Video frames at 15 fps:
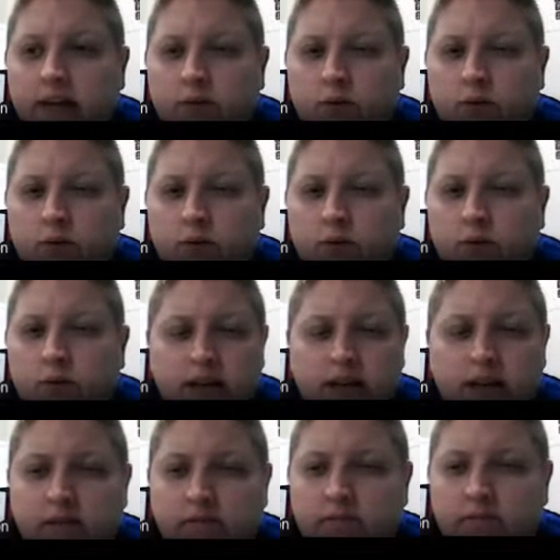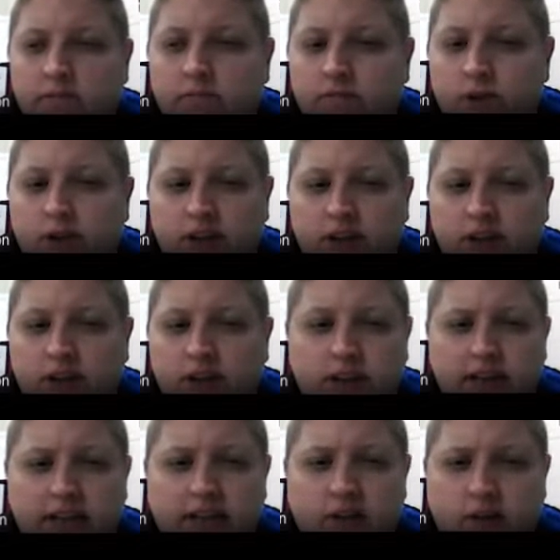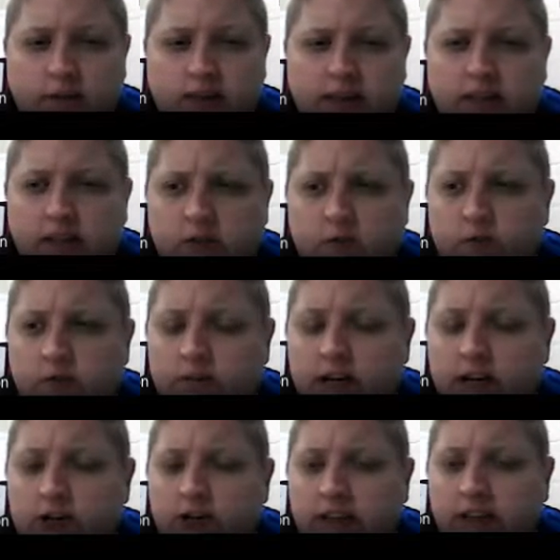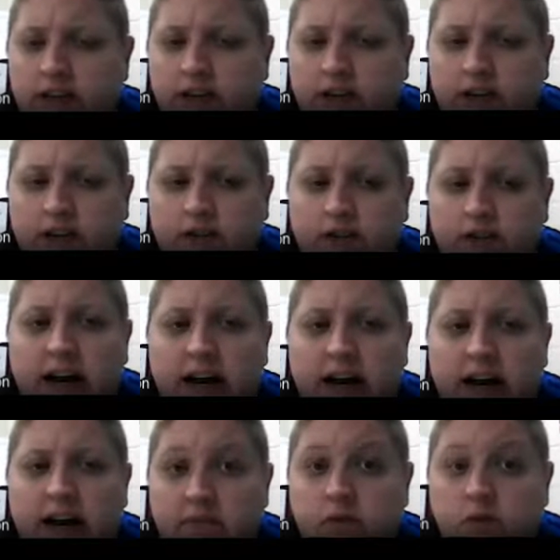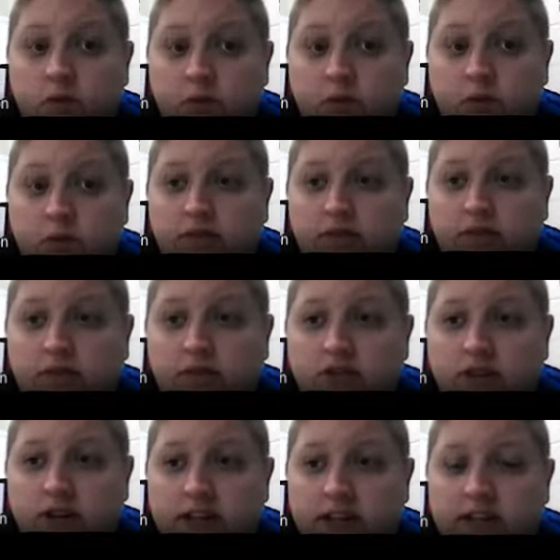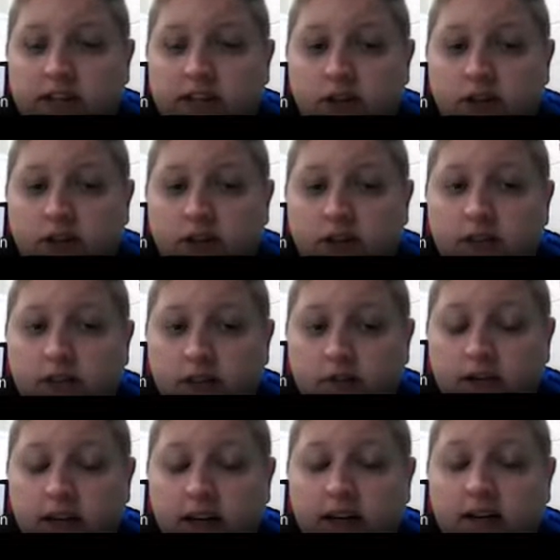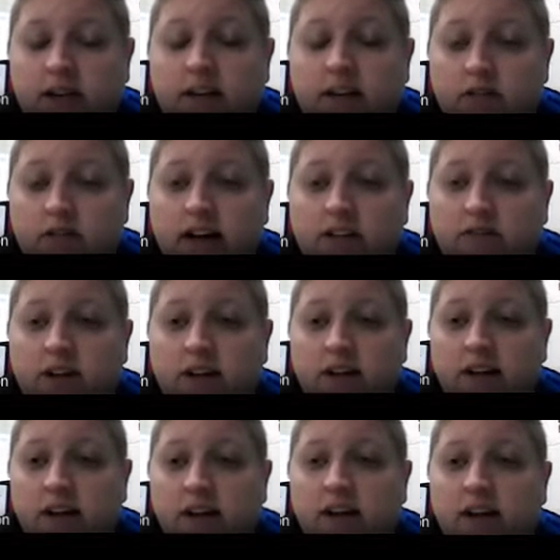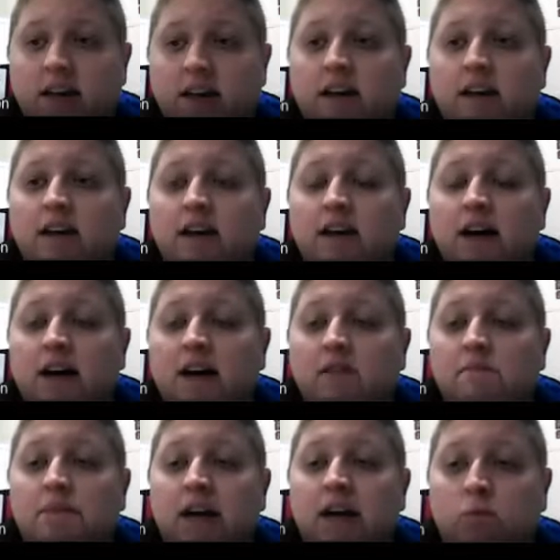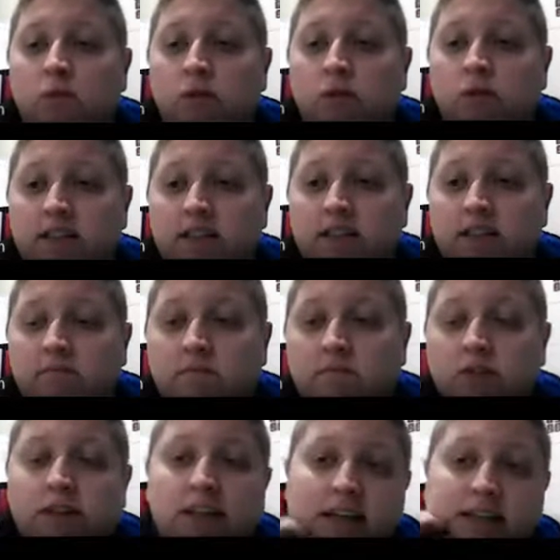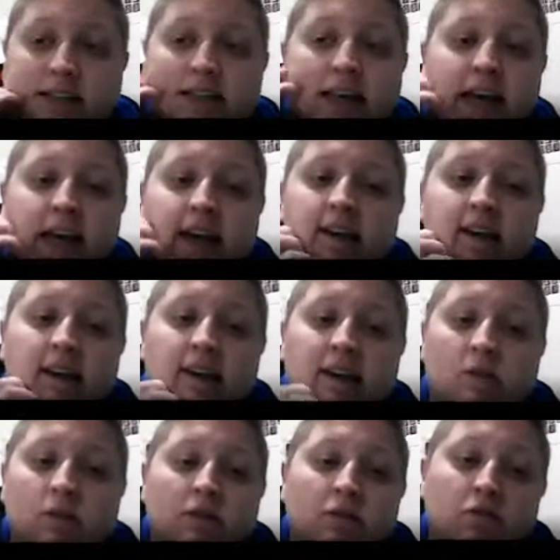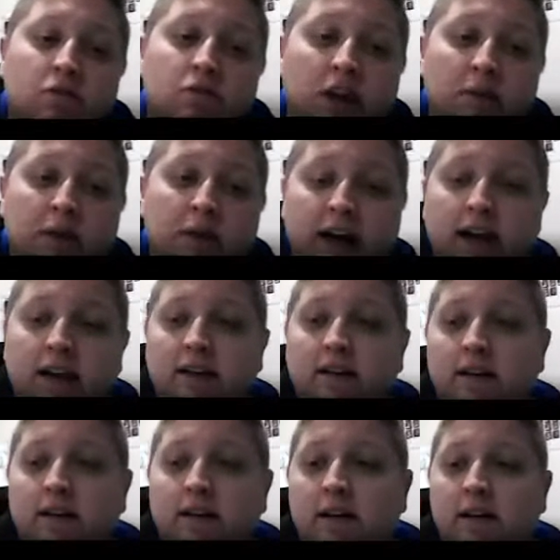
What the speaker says: And while I'm looking through this and kind of talking about this, I just want to make sure I let you know. So I am going to look at your essays that you've submitted to me. I know I have not done it yet, but I will get them looked at today and I will give you feedback.